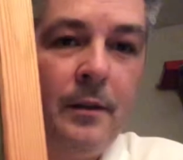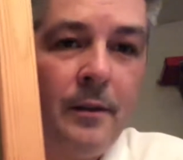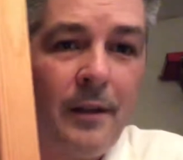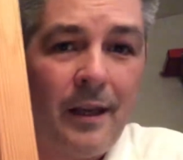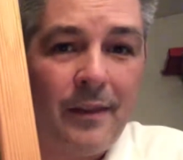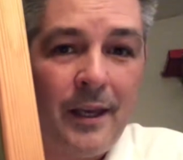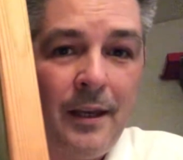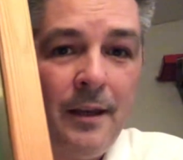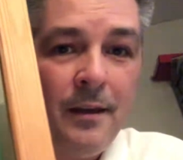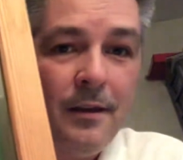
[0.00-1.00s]
That there
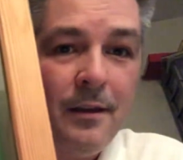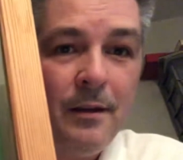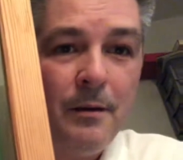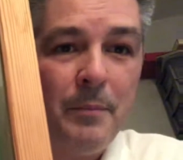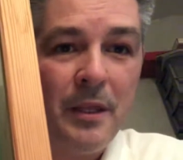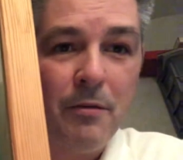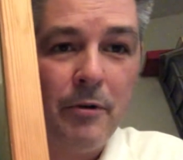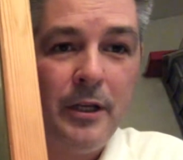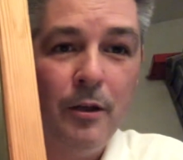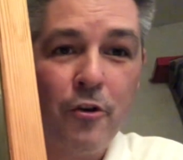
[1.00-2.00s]
be
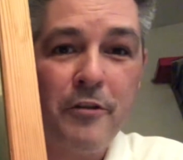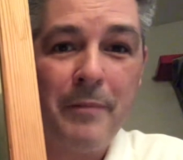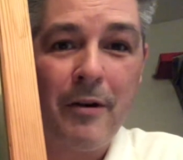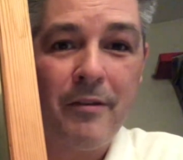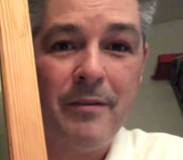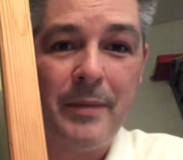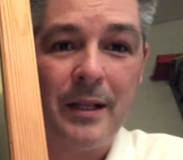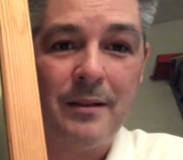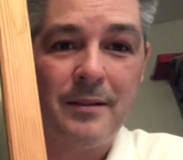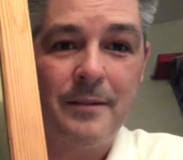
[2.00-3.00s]
three London Marathon
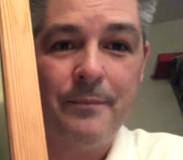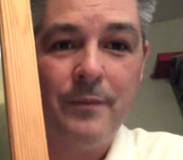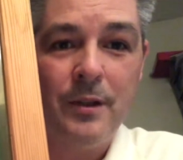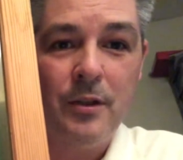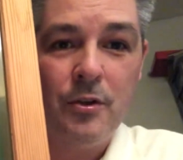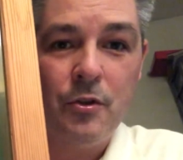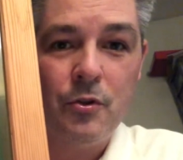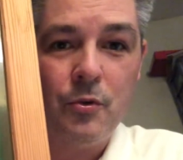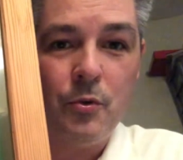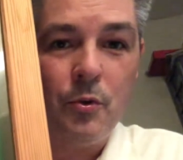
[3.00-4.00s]
medals.
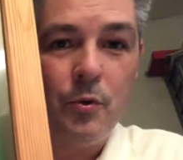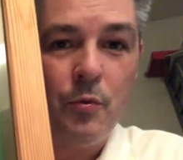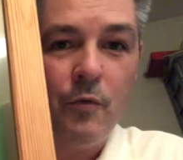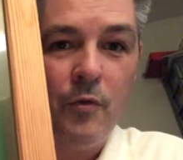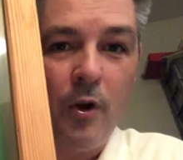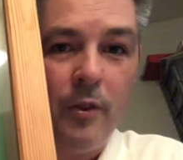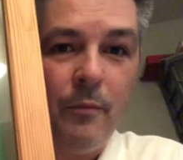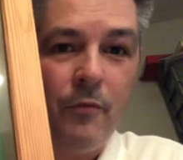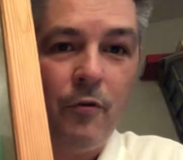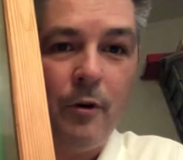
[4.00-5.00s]
So we've got them
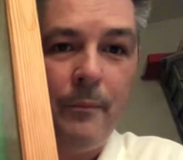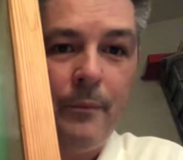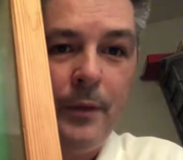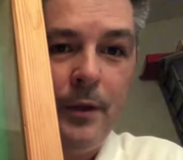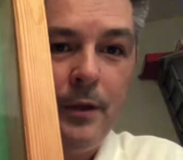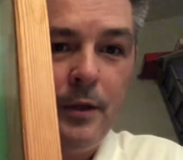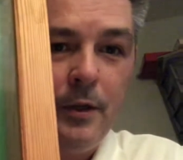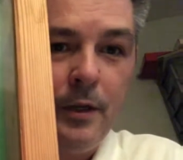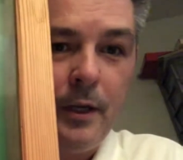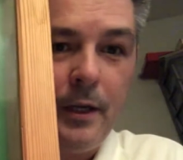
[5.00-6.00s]
from,
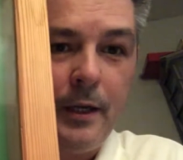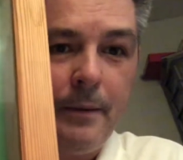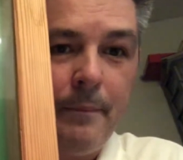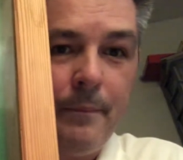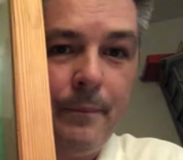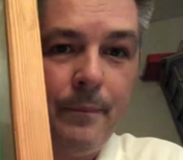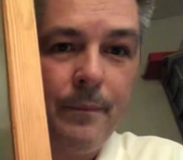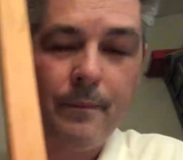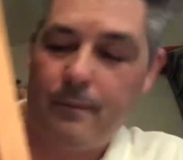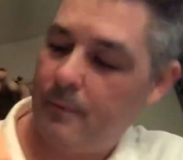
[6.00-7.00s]
I
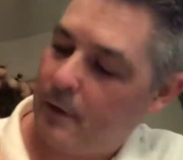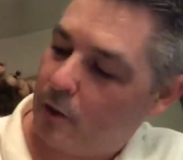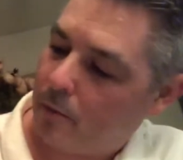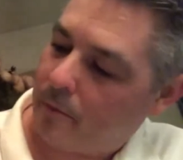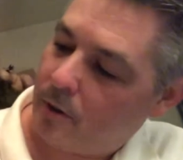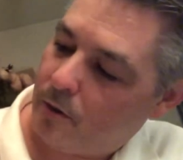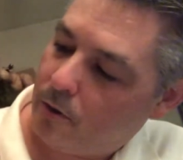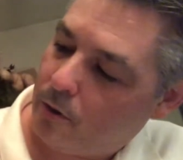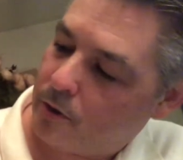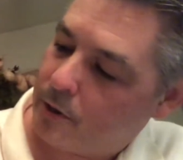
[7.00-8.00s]
can't remember the
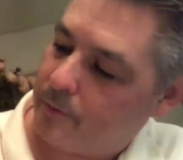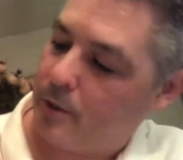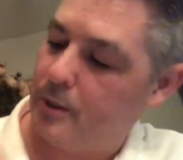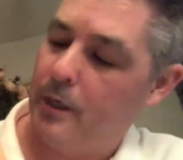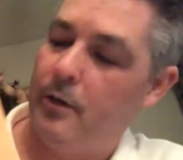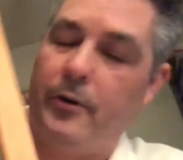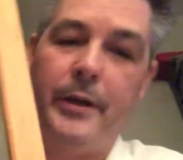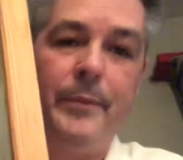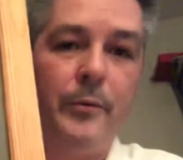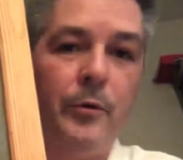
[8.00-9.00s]
years, to be honest. Oh yeah,
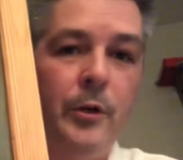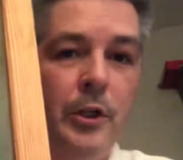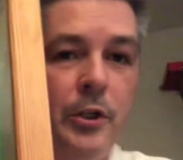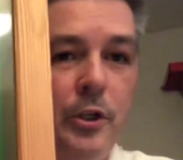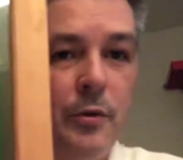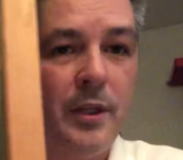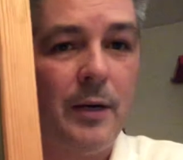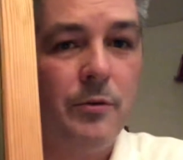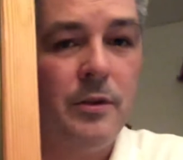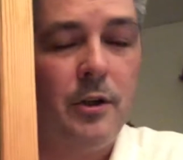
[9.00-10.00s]
here we go.
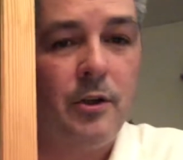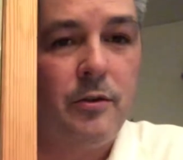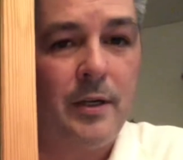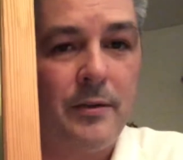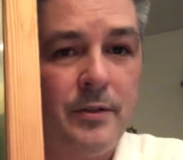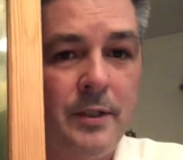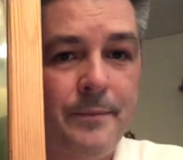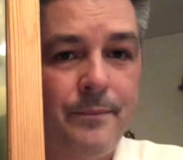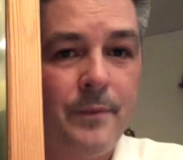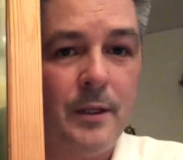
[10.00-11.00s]
2000, the year 2000,
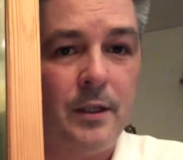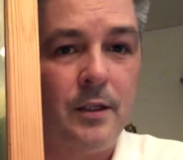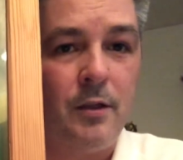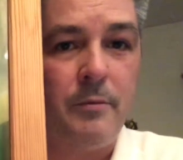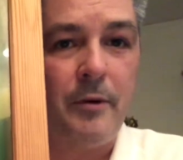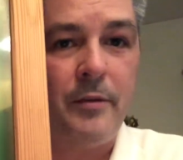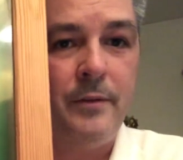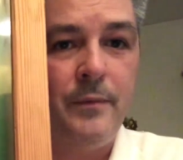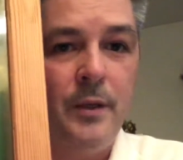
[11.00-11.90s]
I did a London Marathon.